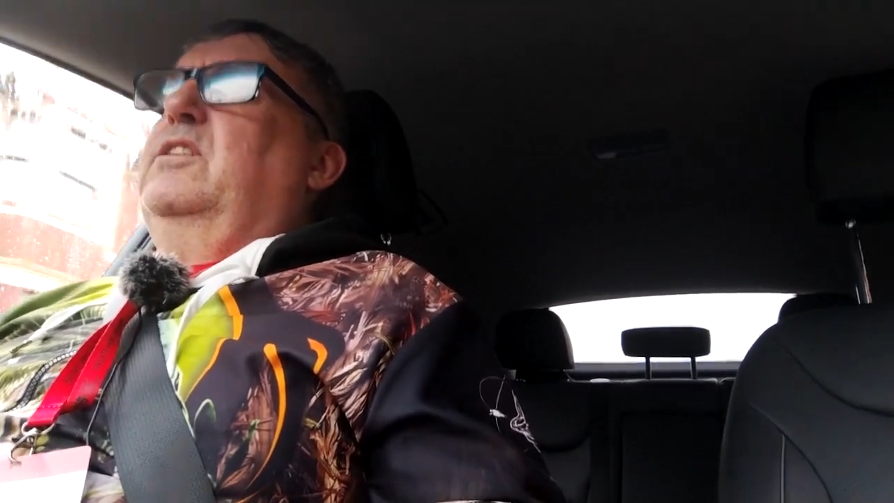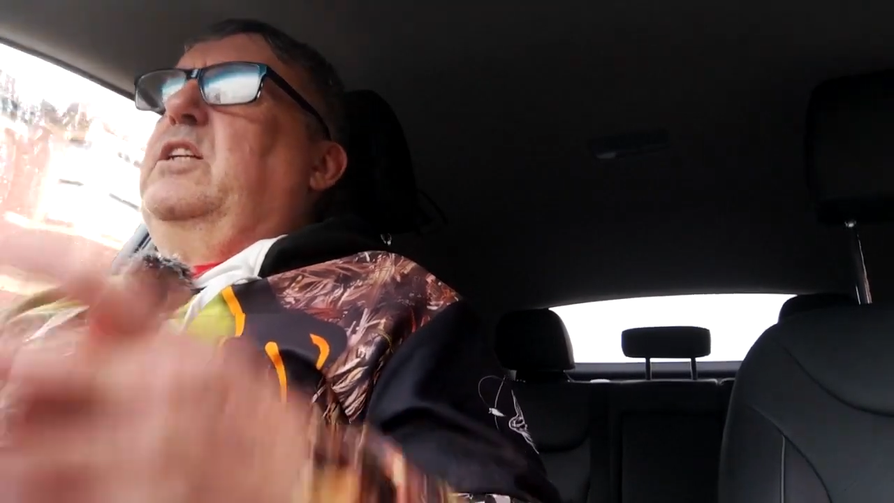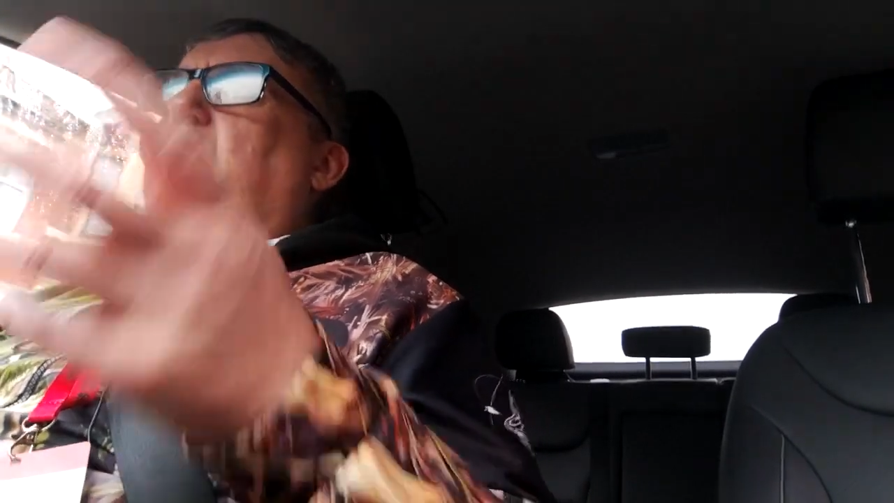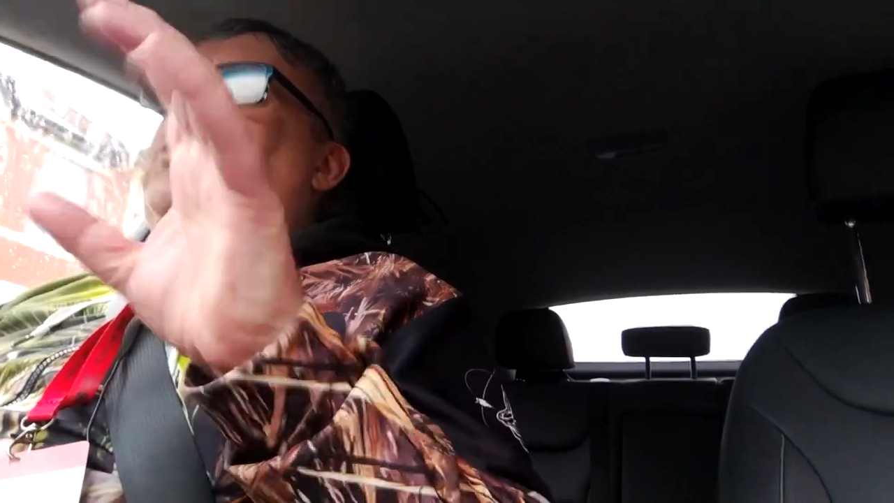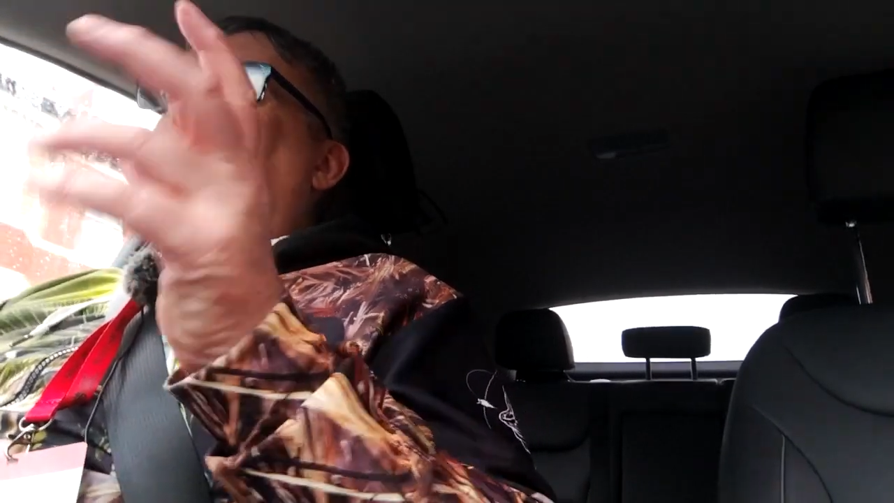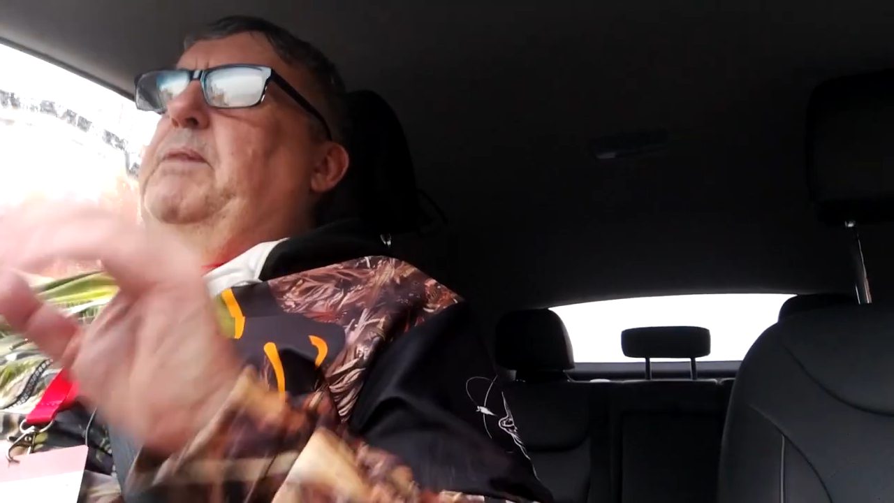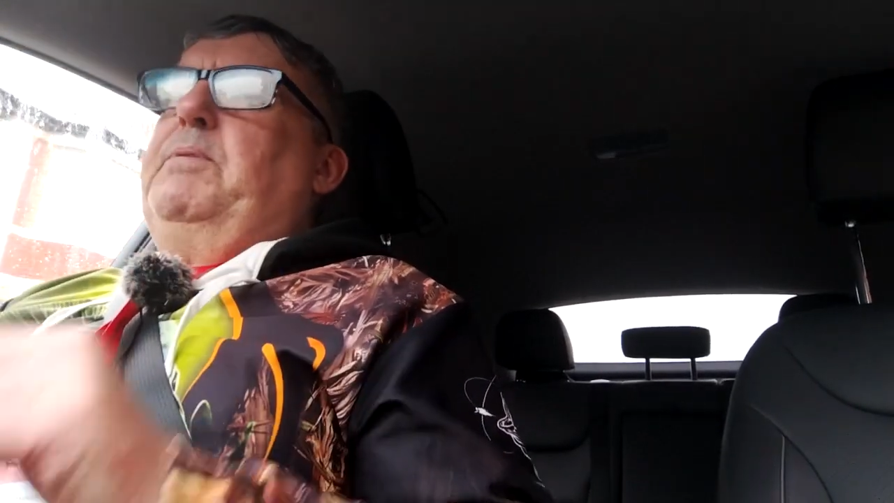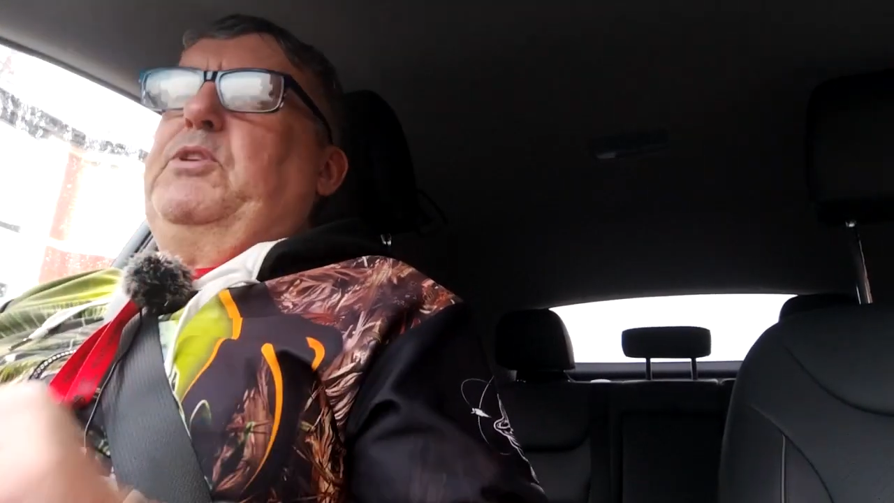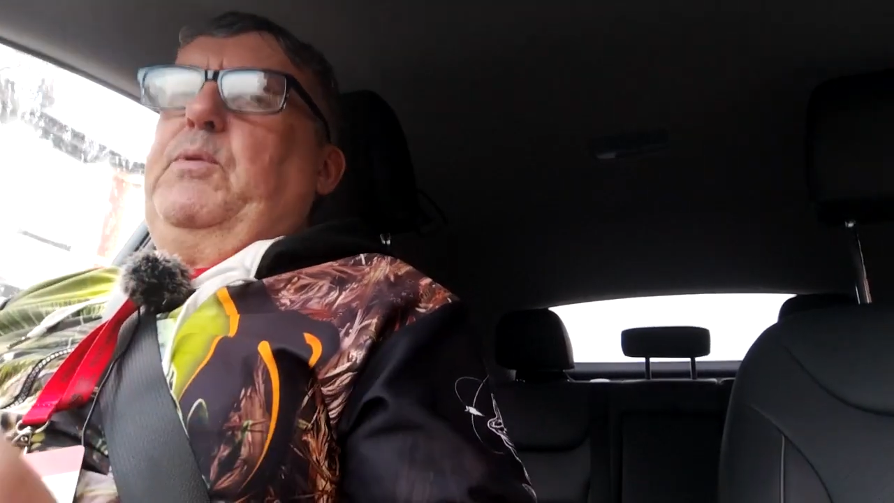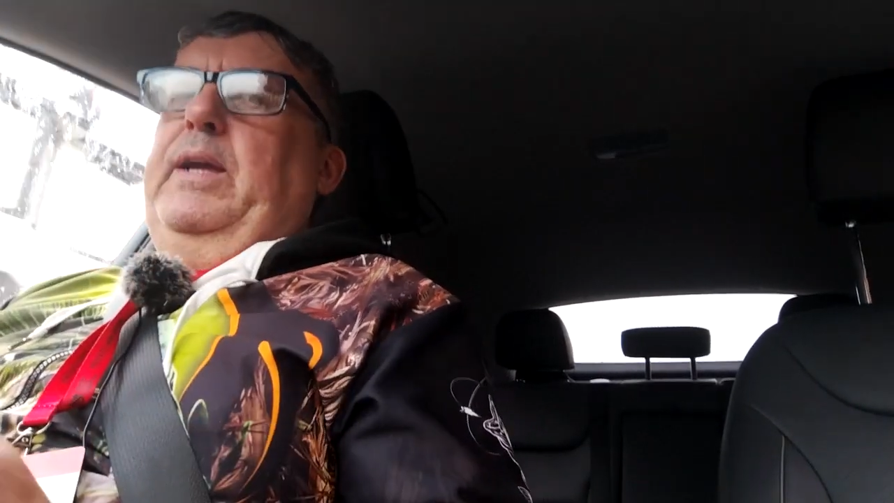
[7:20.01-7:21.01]
So just
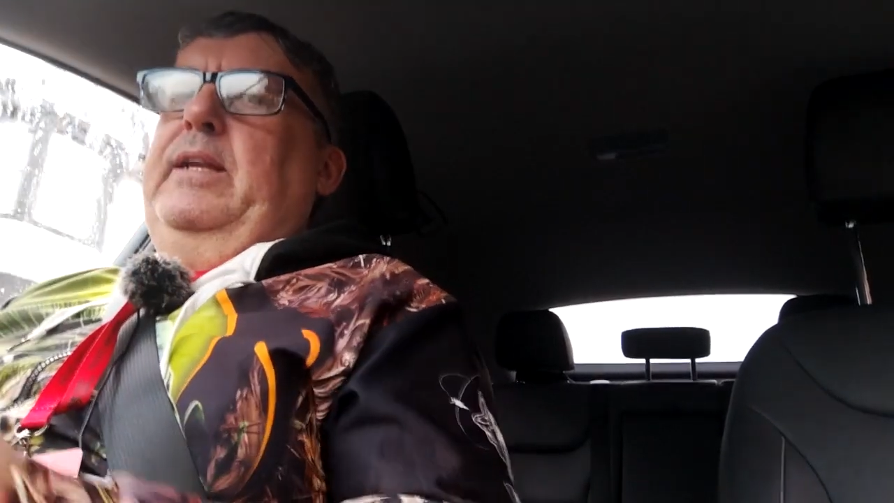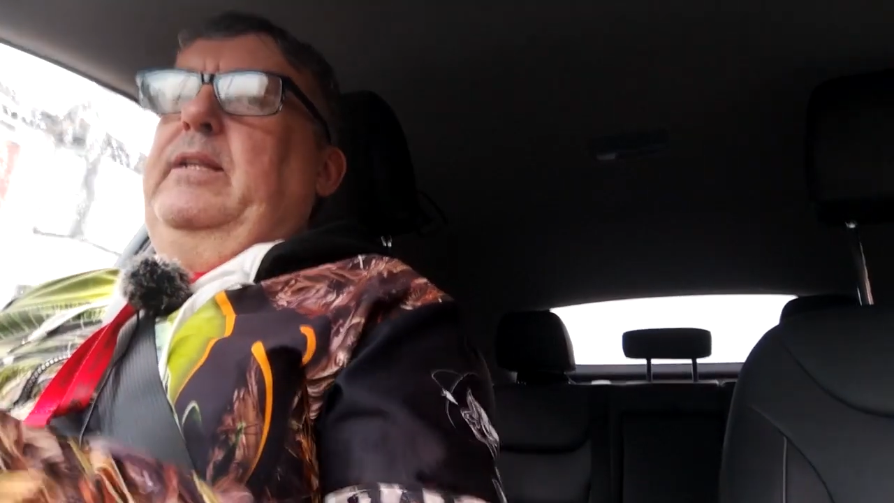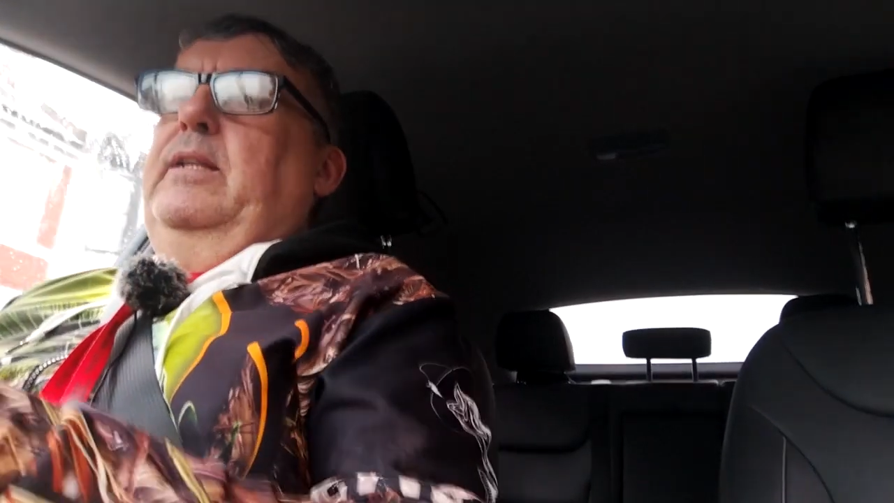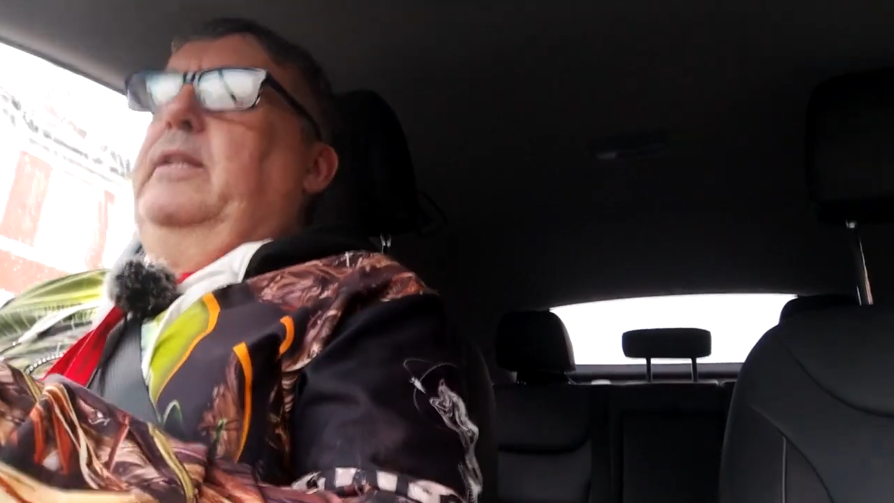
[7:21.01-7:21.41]
in between